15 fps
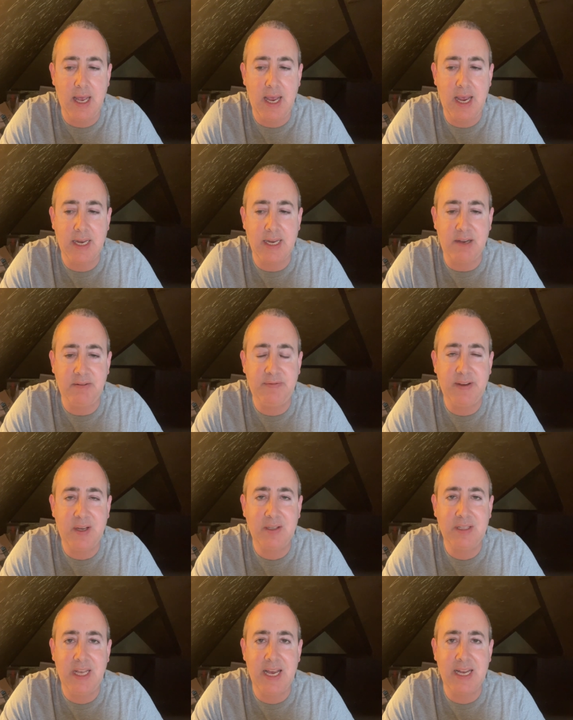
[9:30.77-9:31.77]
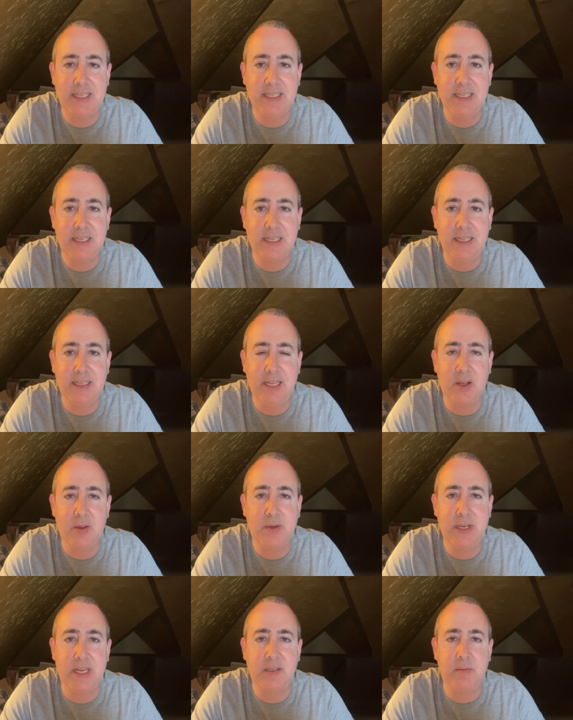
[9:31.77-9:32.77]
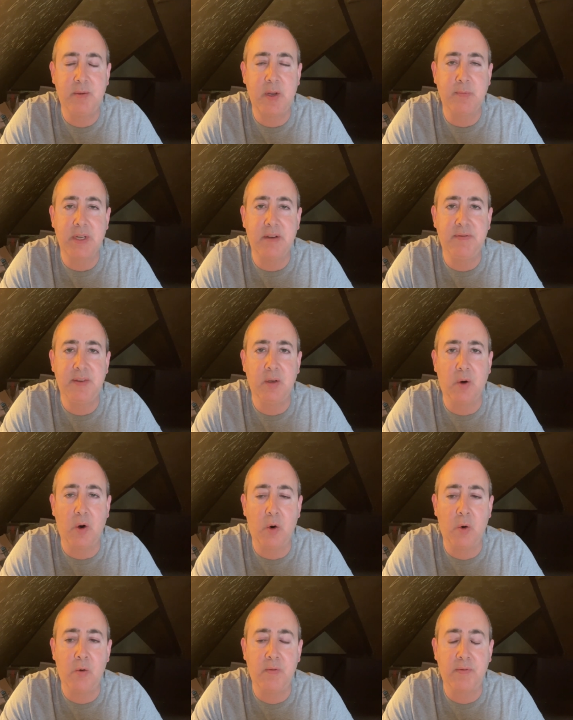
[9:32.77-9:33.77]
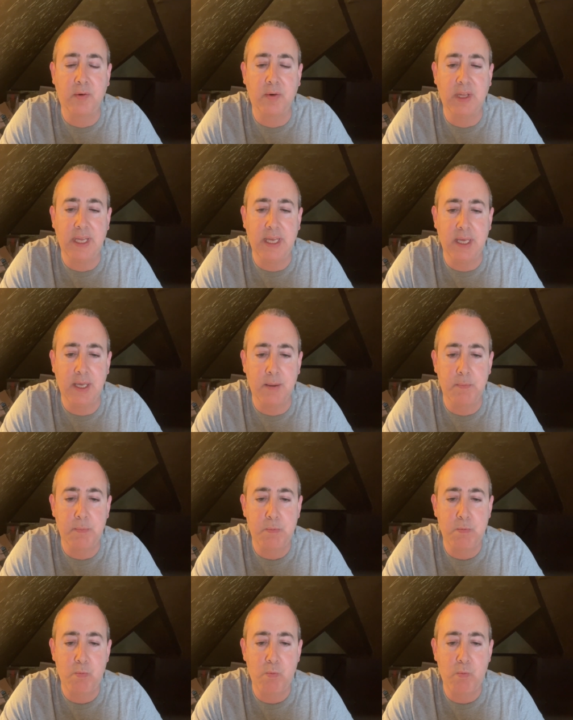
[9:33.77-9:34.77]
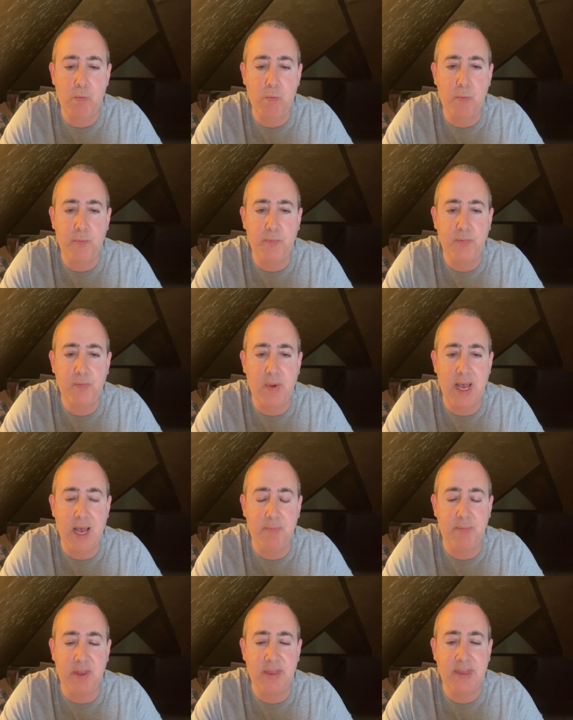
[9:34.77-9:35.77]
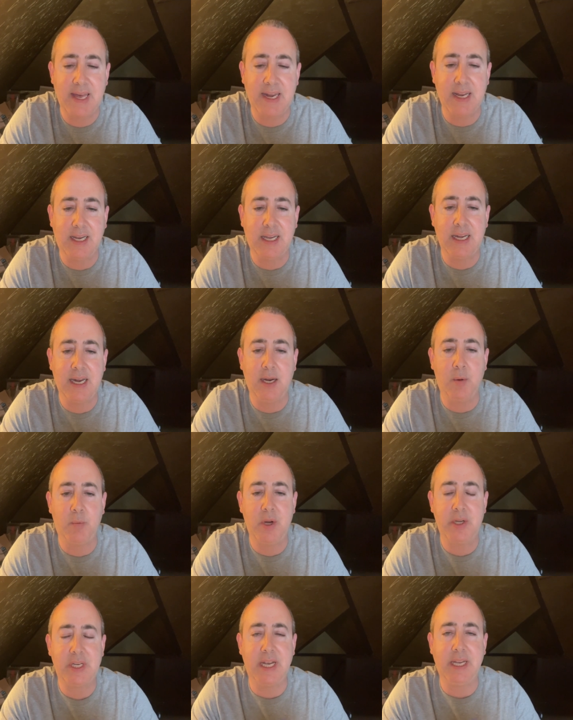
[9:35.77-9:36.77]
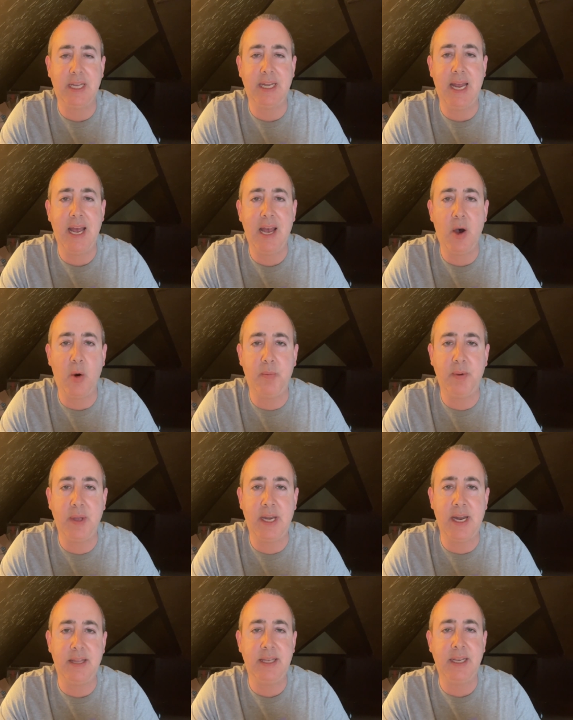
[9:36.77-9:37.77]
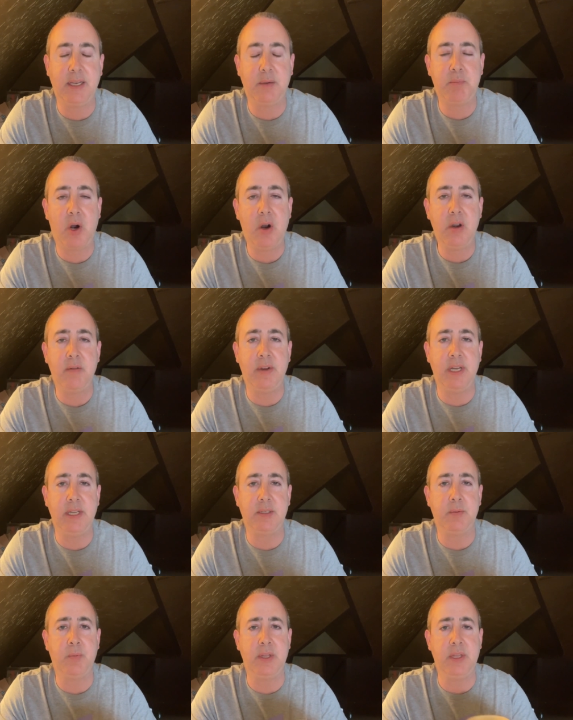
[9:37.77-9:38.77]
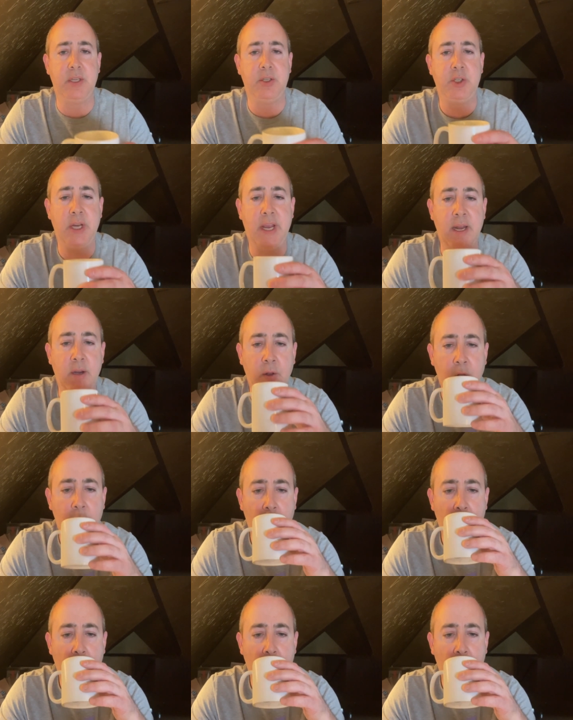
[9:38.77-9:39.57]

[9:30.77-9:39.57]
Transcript: And I felt that the other day. Sometimes I feel overly empathetic, and I wish I could help. And I think part of it is with this channel.